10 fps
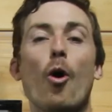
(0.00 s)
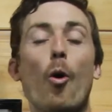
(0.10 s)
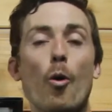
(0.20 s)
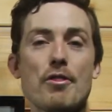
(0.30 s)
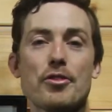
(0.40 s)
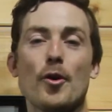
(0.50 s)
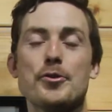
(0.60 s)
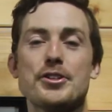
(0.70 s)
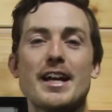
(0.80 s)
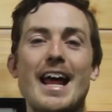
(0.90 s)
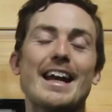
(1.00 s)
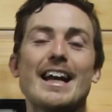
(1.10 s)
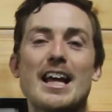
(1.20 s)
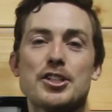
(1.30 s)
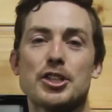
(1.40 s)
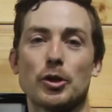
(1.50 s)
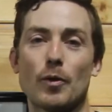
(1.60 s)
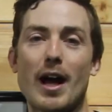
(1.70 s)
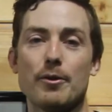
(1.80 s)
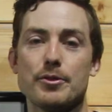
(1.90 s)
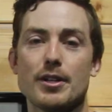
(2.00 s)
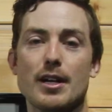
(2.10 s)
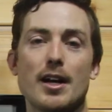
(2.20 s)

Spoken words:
or throws it and it hits the ground.